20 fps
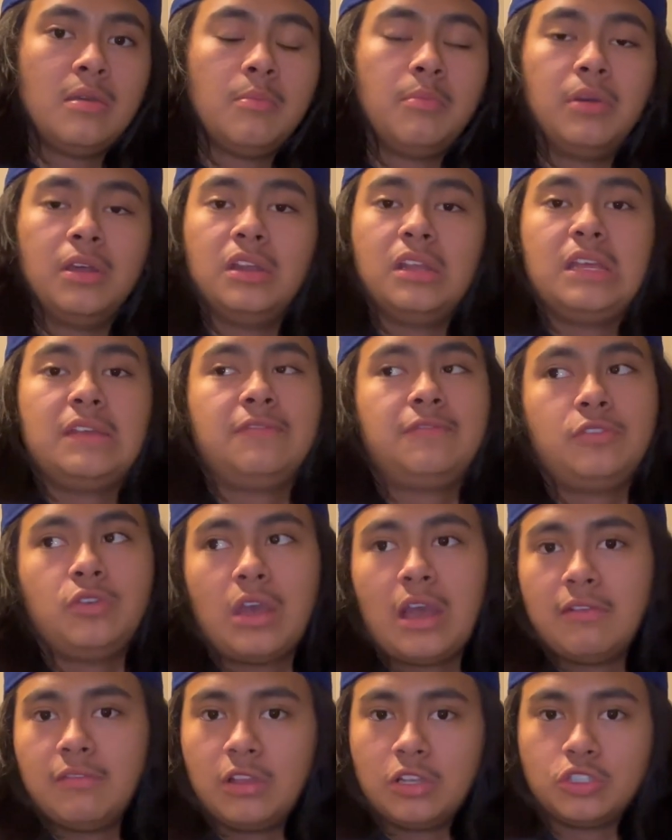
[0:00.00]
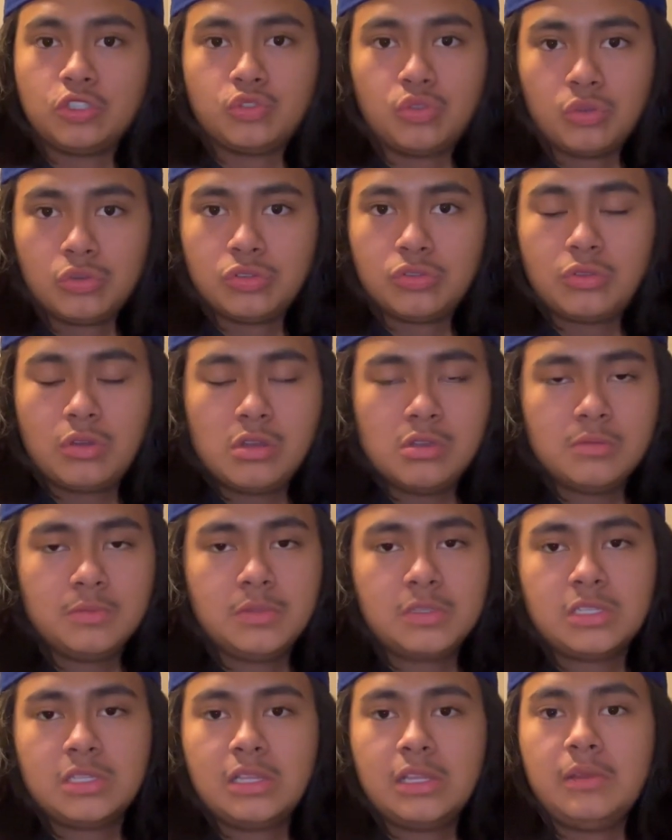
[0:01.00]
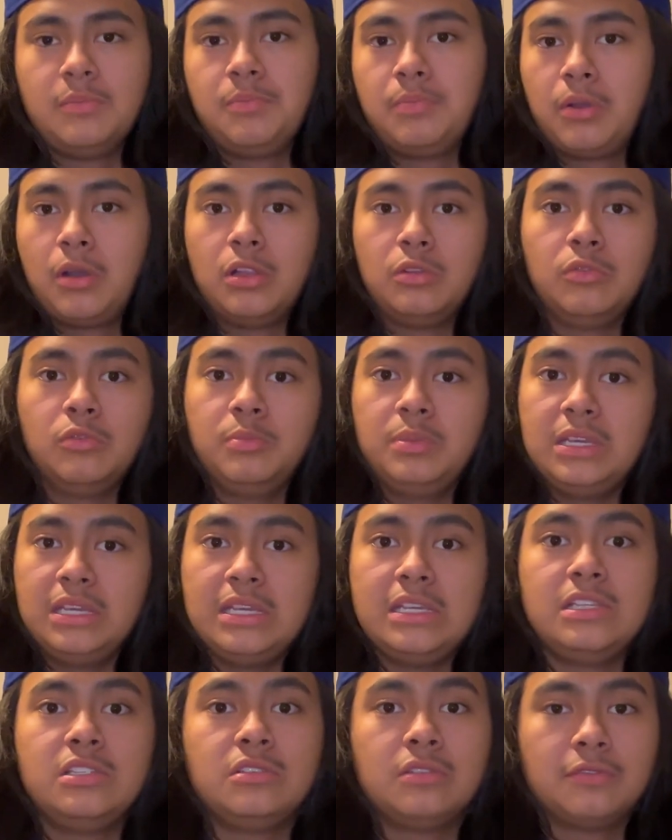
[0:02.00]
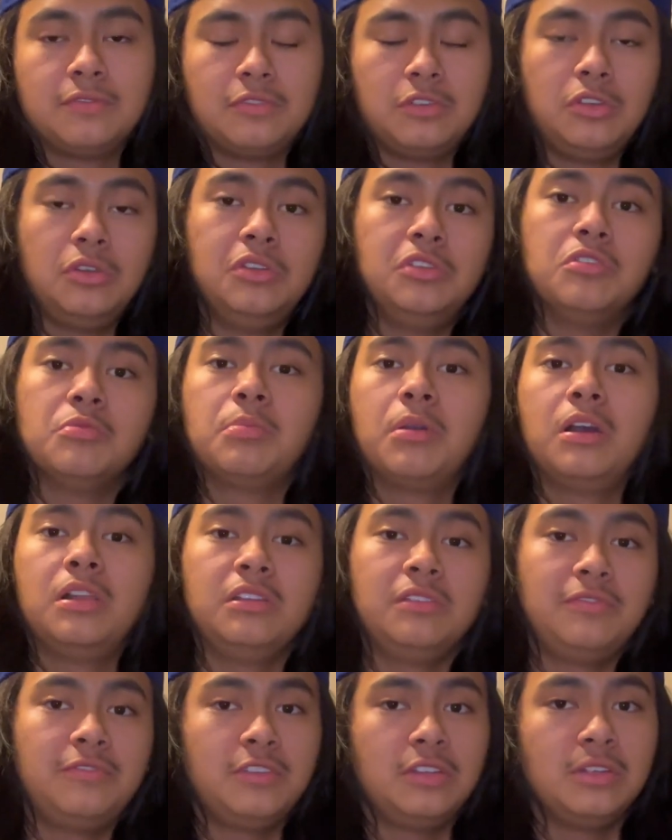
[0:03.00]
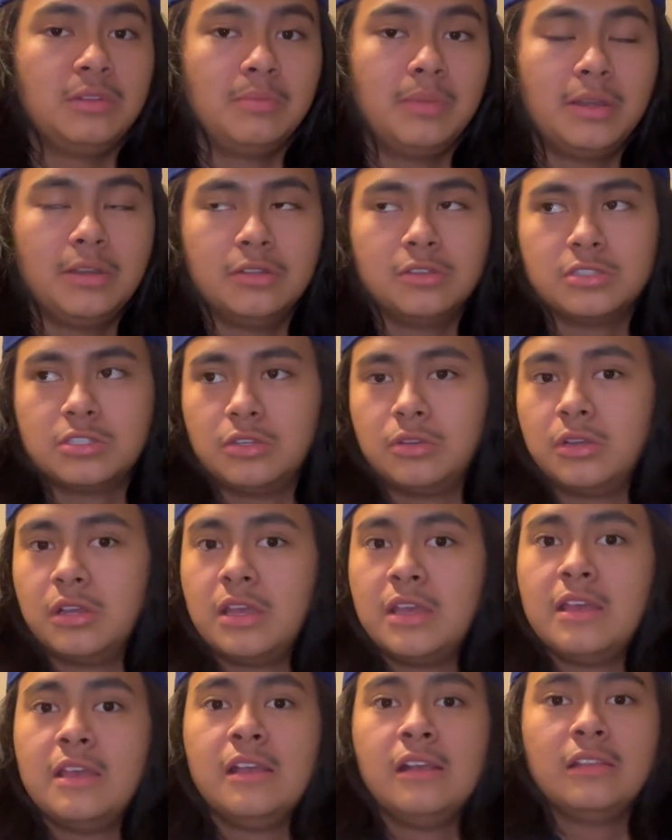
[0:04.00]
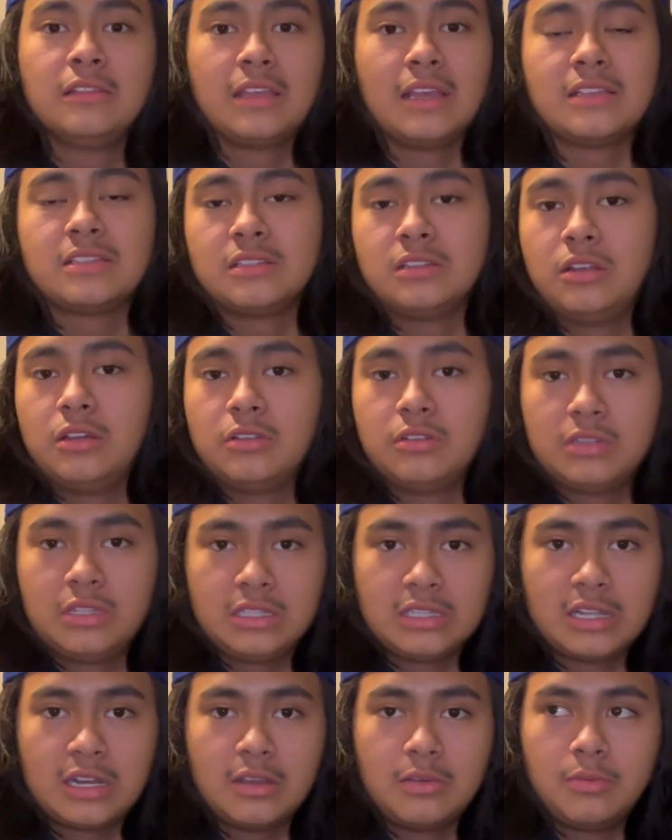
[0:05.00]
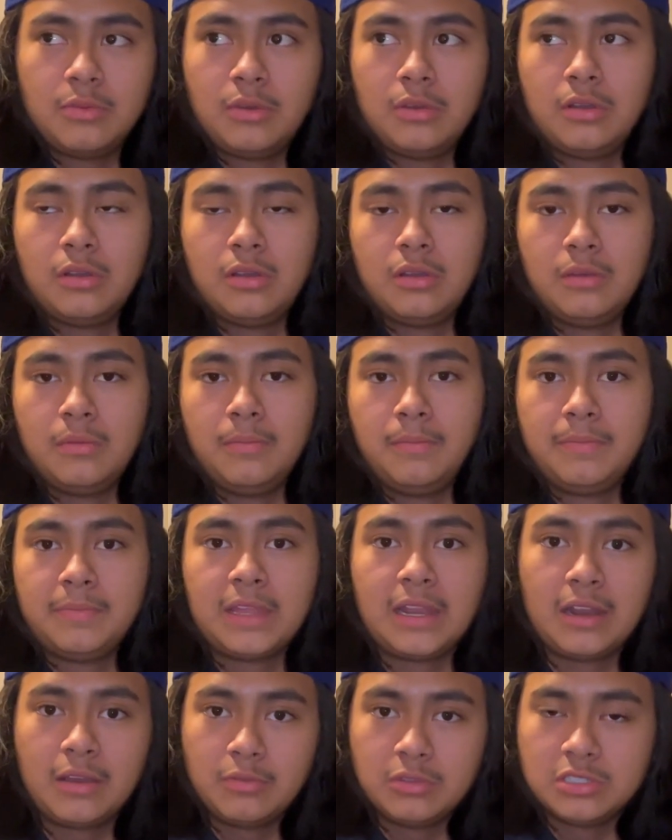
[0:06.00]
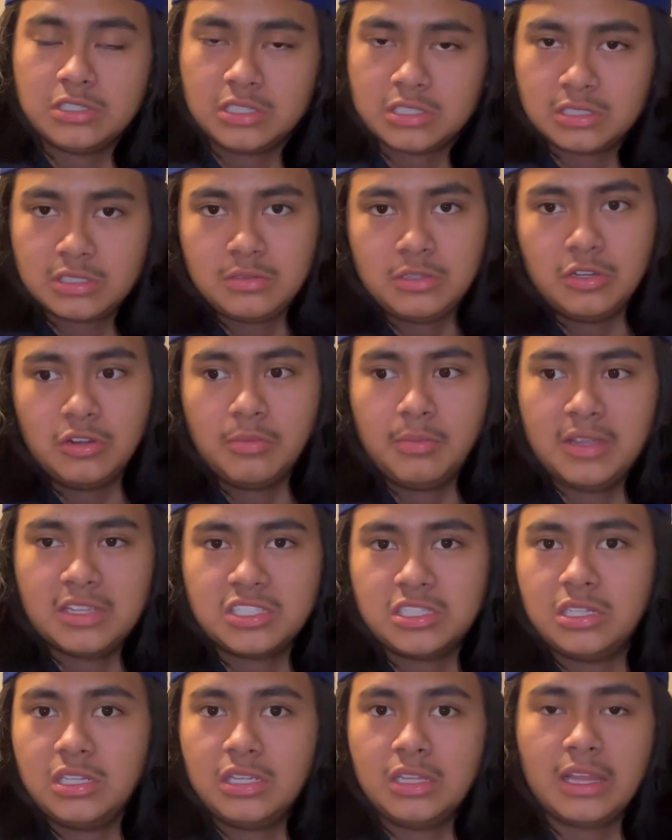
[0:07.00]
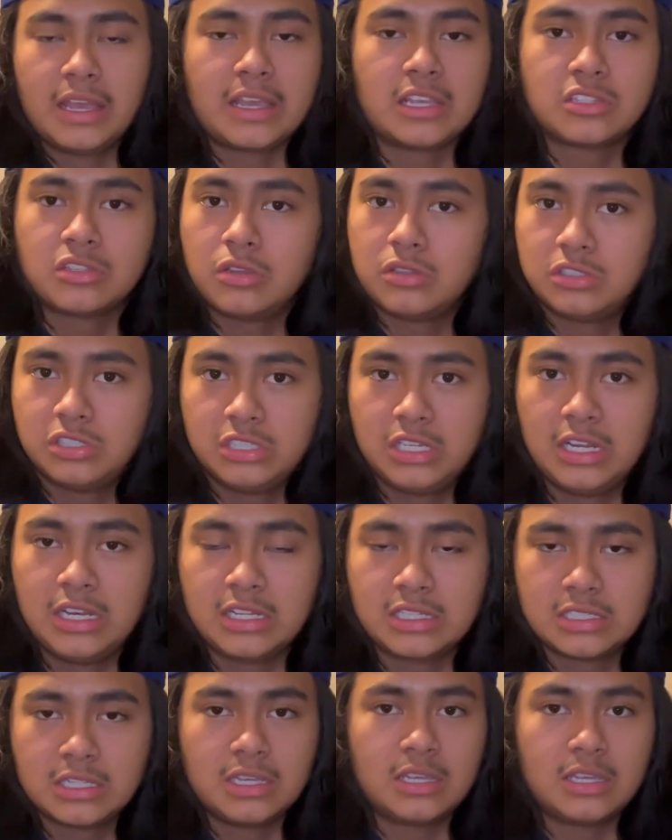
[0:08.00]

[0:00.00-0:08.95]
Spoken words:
But if you have like shorter arms, they probably will be easier for you, and you'll probably feel it better. So that's another thing that I was just mentioning. Like it's all genetics.